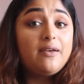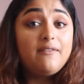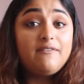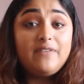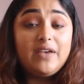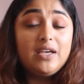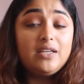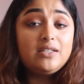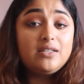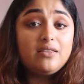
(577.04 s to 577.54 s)

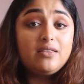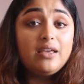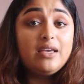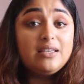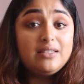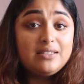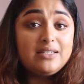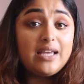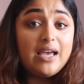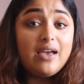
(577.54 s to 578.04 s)
faked
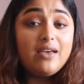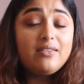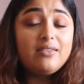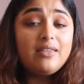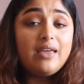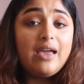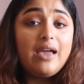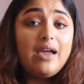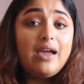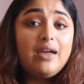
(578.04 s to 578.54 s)
his
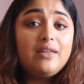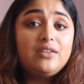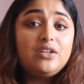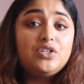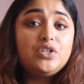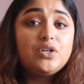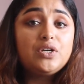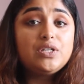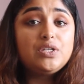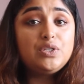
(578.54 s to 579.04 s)
death, and they
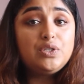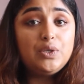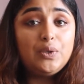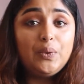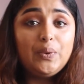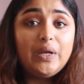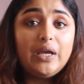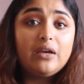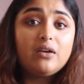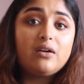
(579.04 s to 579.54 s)
took his
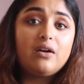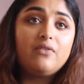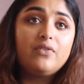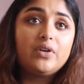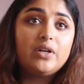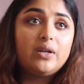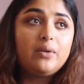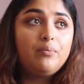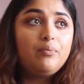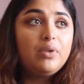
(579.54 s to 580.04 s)
tunic,
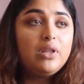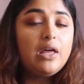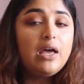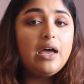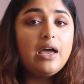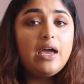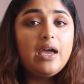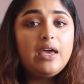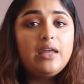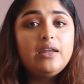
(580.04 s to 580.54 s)
covered it in
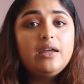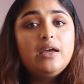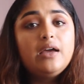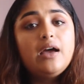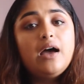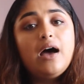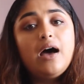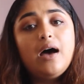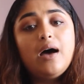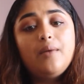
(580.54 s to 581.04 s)
blood,
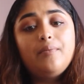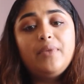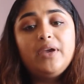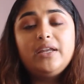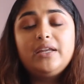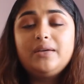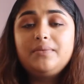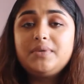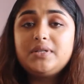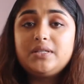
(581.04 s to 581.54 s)

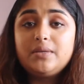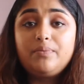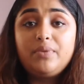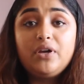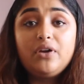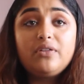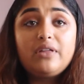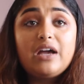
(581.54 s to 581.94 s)
made him disappear.